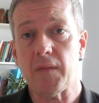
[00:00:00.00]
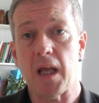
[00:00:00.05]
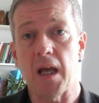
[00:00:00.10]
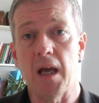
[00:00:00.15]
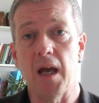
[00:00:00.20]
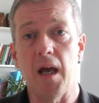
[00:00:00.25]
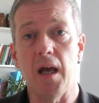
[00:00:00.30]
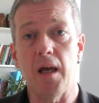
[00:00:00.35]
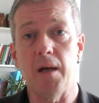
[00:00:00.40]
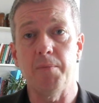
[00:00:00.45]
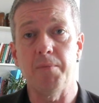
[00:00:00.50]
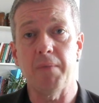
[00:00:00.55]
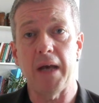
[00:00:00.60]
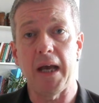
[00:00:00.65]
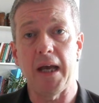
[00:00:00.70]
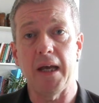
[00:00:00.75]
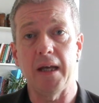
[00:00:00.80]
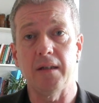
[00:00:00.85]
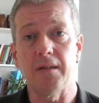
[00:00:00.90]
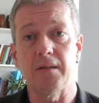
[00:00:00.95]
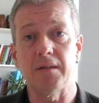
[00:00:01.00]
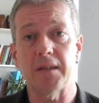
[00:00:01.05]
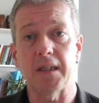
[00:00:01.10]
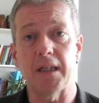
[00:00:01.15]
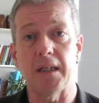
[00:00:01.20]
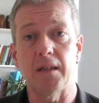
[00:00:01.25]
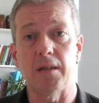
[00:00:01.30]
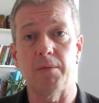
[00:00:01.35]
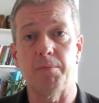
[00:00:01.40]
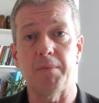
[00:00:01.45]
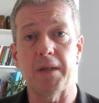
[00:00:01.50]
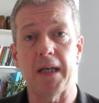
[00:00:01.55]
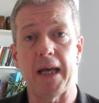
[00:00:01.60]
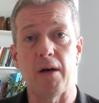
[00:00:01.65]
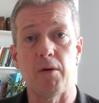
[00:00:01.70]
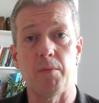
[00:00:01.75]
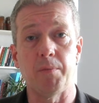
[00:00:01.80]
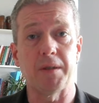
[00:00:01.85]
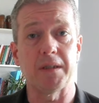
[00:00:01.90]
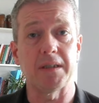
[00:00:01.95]
And it can
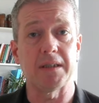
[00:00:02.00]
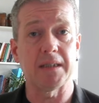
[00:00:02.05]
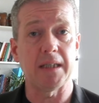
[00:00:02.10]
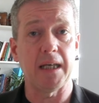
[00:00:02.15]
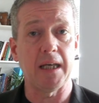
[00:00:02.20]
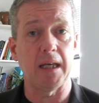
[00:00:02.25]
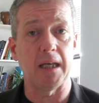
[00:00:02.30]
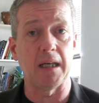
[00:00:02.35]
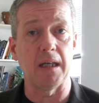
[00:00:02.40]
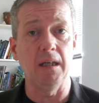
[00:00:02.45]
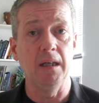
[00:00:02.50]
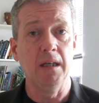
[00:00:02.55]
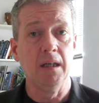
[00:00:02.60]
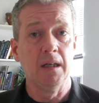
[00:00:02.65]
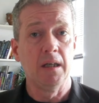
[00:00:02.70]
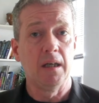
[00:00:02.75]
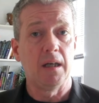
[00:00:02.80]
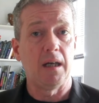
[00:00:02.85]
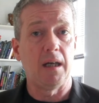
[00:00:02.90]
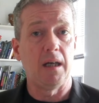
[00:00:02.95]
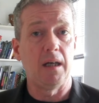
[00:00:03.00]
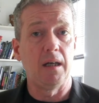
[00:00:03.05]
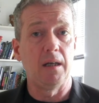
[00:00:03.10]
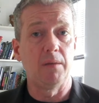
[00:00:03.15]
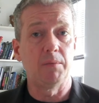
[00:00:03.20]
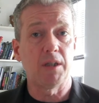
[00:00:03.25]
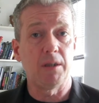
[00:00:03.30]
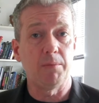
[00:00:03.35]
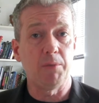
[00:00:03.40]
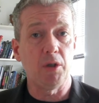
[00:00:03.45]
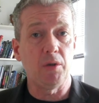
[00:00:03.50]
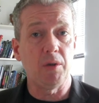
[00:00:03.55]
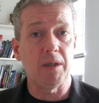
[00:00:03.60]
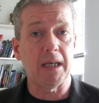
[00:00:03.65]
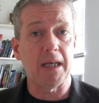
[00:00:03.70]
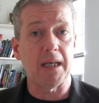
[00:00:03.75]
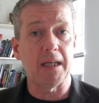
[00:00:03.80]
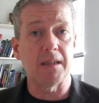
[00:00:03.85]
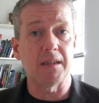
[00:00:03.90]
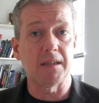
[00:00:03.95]
help us
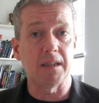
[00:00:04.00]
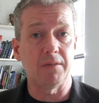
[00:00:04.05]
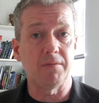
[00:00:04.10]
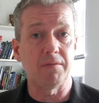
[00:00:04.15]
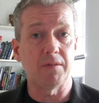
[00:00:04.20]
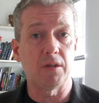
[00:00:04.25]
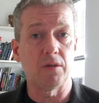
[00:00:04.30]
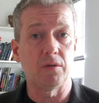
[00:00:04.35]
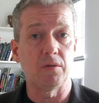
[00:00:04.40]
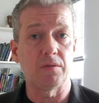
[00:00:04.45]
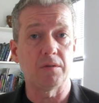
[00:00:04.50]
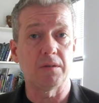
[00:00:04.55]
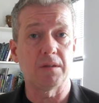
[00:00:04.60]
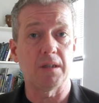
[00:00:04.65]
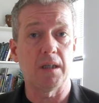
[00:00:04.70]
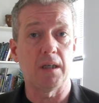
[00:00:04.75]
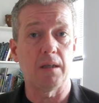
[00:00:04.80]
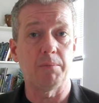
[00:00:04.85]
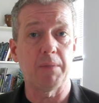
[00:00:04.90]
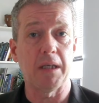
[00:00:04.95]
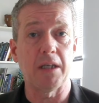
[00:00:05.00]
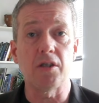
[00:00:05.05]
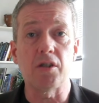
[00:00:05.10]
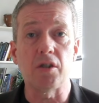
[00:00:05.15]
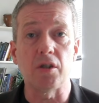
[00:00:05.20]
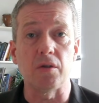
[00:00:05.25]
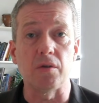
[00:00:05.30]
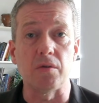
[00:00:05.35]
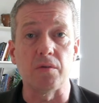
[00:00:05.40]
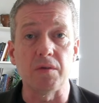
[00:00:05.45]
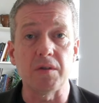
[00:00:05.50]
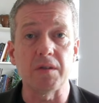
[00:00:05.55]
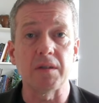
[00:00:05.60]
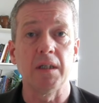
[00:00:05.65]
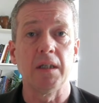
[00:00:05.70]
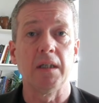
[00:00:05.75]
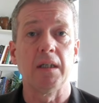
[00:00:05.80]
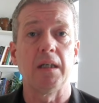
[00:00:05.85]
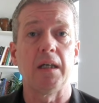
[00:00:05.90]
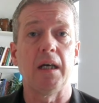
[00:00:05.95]
communicate difficult issues
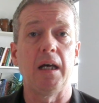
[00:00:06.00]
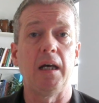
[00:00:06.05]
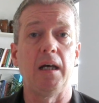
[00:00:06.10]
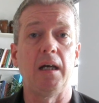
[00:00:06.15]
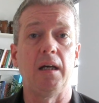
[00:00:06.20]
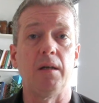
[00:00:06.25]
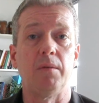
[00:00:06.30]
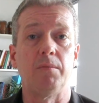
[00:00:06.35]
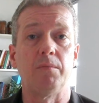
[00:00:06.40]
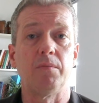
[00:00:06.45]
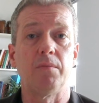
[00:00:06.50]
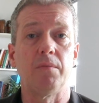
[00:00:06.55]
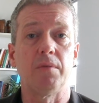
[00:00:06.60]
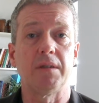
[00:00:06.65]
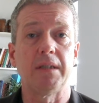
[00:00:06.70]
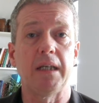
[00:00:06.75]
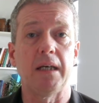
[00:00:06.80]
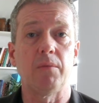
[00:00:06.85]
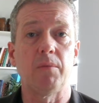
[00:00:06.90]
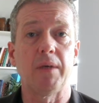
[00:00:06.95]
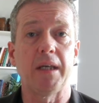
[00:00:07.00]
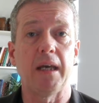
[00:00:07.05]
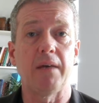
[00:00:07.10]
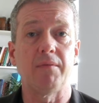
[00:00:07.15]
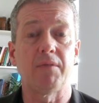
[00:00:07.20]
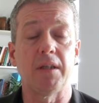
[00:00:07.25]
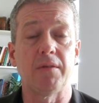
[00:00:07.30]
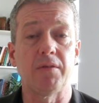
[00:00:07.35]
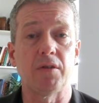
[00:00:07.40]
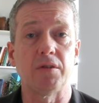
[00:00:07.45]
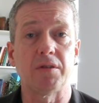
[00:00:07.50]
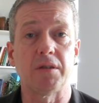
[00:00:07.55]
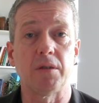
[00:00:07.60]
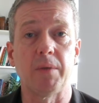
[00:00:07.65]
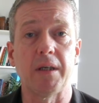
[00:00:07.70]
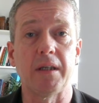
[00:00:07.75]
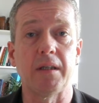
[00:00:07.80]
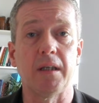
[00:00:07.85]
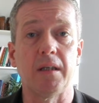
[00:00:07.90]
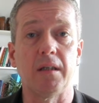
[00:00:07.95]
that we have difficulty
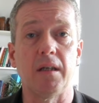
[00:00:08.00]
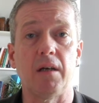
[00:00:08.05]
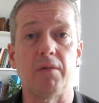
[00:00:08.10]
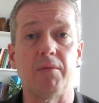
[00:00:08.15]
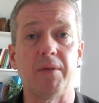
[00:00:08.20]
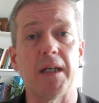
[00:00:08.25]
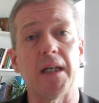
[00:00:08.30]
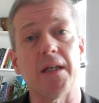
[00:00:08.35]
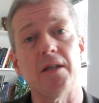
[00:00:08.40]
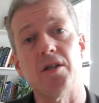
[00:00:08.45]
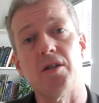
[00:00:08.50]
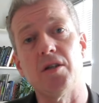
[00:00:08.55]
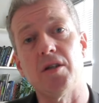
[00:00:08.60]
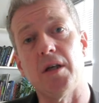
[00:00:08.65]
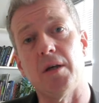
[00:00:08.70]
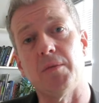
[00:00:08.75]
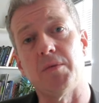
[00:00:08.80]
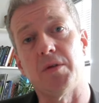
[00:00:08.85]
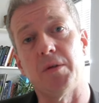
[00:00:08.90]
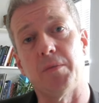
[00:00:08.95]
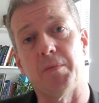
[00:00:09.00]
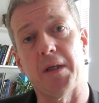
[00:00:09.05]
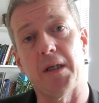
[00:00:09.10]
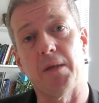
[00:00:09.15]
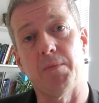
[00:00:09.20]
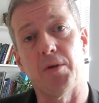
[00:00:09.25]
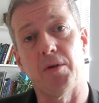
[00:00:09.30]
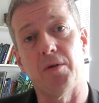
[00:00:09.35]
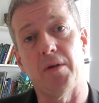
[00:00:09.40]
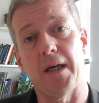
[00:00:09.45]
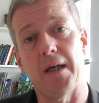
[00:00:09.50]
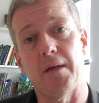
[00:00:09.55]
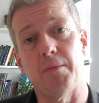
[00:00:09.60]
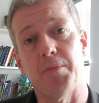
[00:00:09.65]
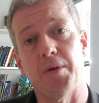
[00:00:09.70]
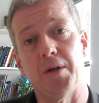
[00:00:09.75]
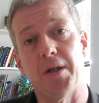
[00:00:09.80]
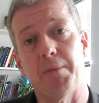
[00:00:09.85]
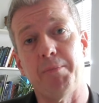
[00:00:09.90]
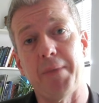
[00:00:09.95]
with in our relationships with people and
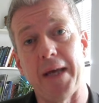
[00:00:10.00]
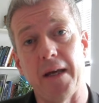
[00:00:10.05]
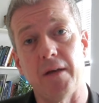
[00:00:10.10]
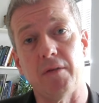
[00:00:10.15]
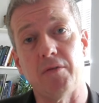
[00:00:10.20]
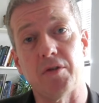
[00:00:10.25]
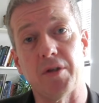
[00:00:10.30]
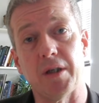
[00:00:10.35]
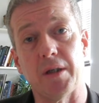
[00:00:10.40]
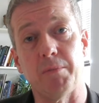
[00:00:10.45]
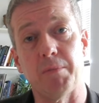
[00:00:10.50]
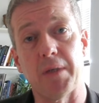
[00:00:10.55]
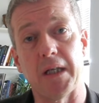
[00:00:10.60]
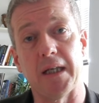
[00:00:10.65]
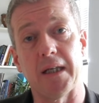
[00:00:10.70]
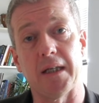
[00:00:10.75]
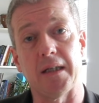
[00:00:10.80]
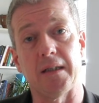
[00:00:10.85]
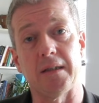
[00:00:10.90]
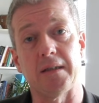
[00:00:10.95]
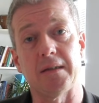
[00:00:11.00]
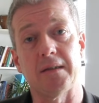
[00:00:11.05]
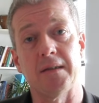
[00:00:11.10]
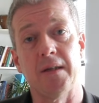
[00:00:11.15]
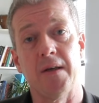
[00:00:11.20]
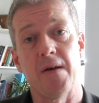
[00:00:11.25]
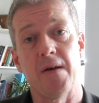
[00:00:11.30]
put a boundary in place.